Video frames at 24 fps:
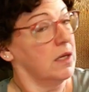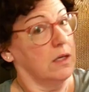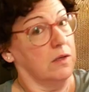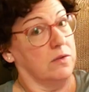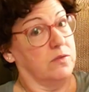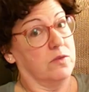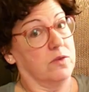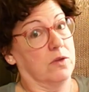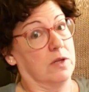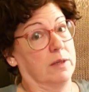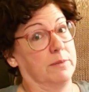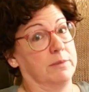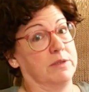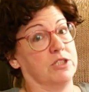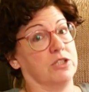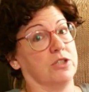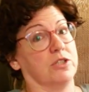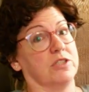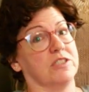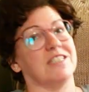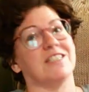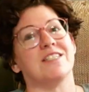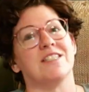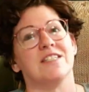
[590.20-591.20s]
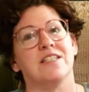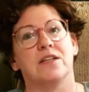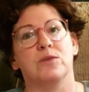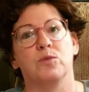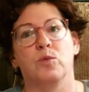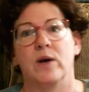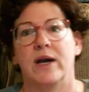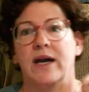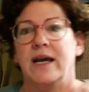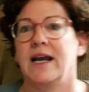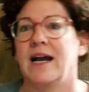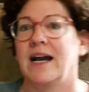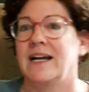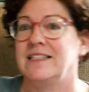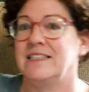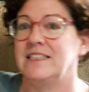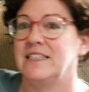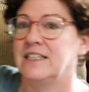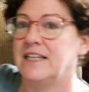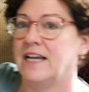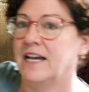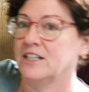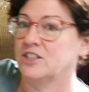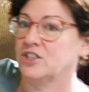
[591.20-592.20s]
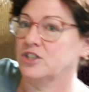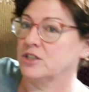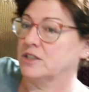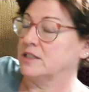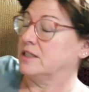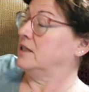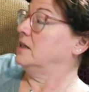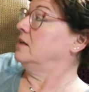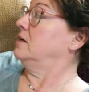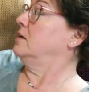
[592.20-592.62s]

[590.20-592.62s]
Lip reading: So let me show you. It's still wet. I did actually